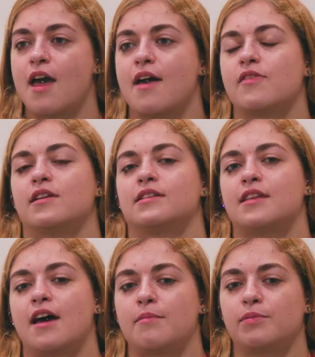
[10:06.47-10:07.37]
And then it's
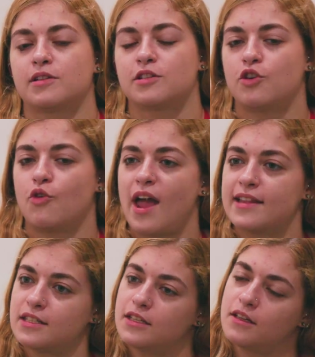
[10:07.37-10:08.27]
that plus, you know,
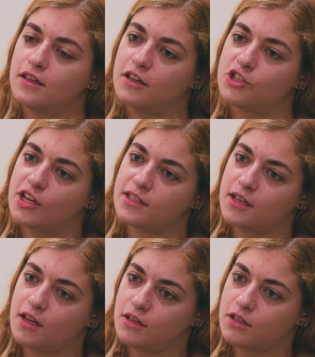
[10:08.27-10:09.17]
head sit in a chest
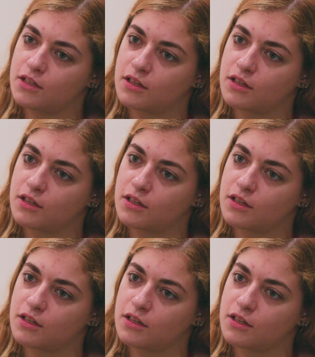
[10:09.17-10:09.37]
stand.